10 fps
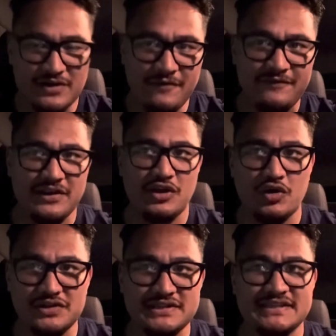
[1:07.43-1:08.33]

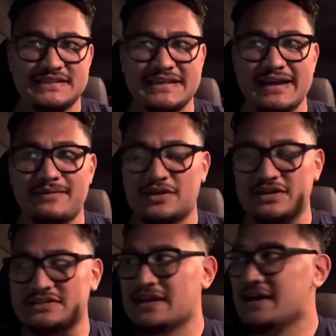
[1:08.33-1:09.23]
video just yet
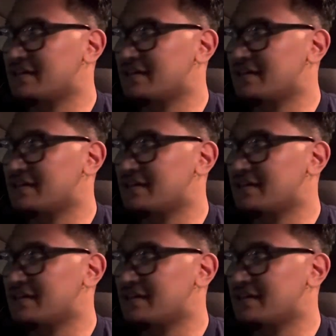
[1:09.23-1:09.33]
because